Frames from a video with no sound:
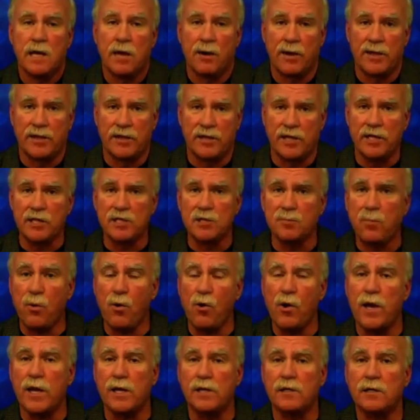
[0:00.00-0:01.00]
Now, at this
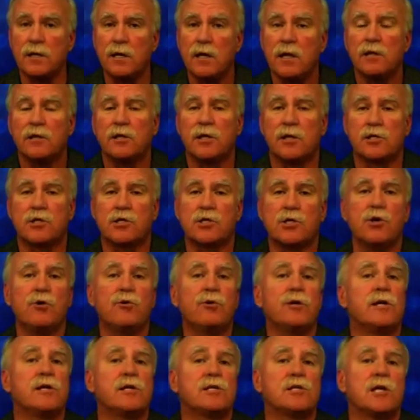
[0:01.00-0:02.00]
point, the
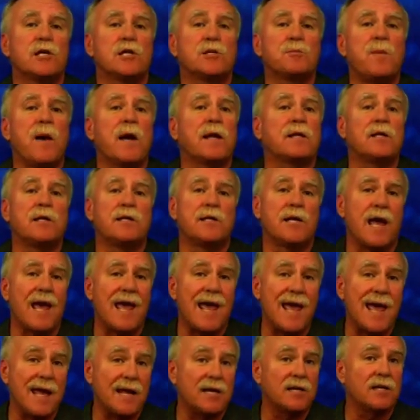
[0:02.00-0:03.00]
student is expected to
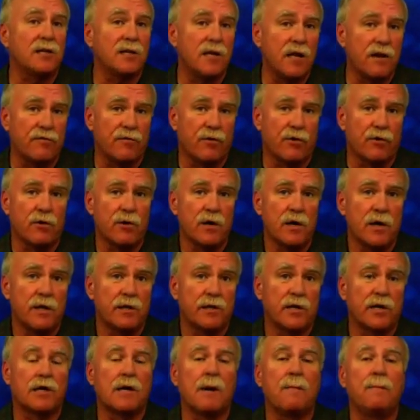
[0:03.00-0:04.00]
hand deliver
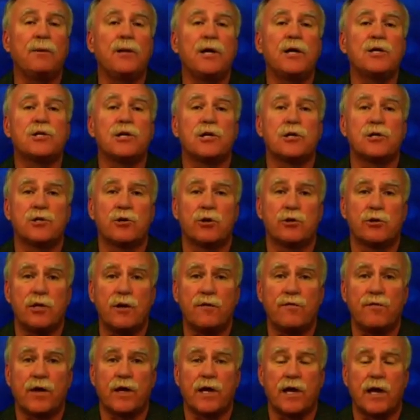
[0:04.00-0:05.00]
the completion
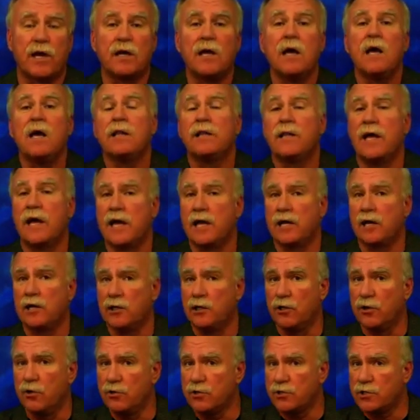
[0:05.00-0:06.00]
certificate that
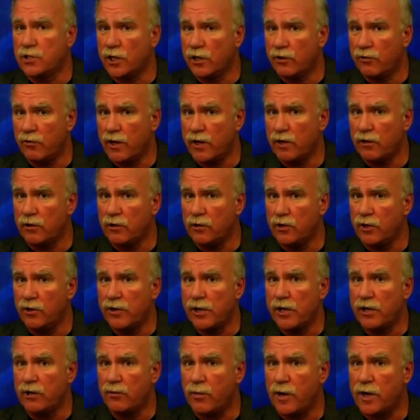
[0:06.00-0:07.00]
includes the critical
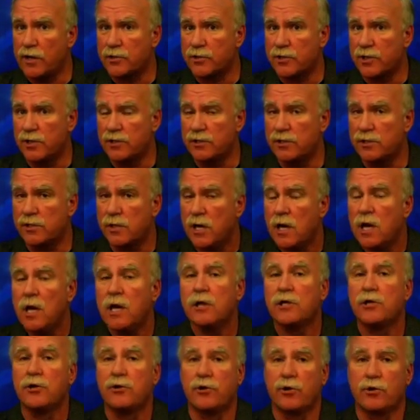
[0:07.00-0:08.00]
learning questions
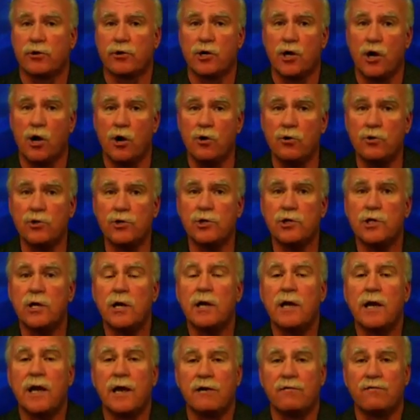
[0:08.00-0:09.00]
to their coach,
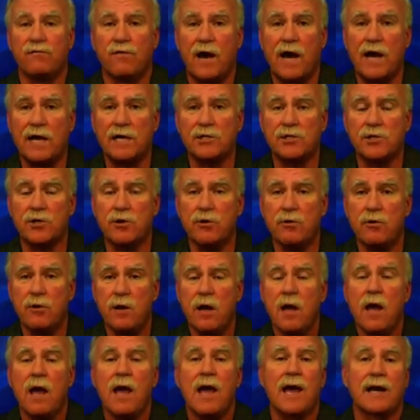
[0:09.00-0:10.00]
advisor,
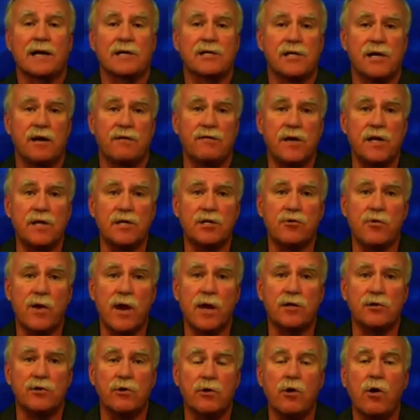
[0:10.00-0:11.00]
activities
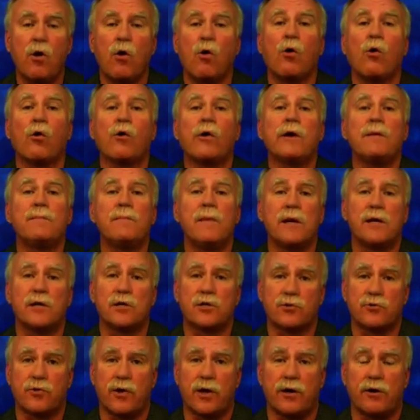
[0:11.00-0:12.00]
director, or
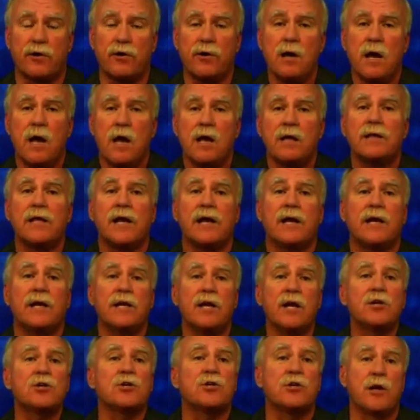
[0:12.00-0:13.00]
administrator that
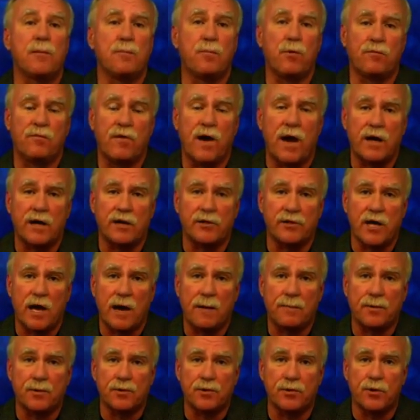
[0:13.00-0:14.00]
initially provided the
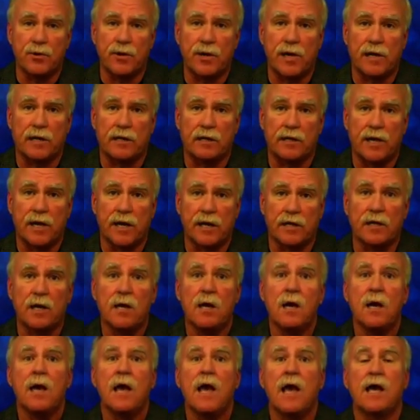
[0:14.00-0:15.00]
Opportunity Clinic
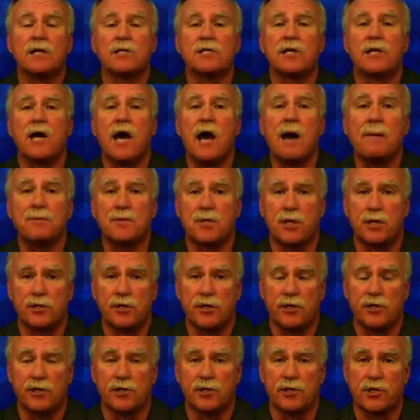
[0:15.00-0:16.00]
as an option
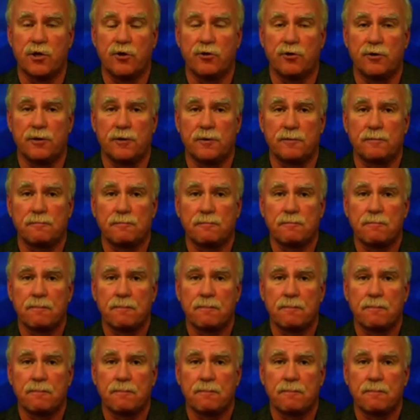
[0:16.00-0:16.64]
to the student.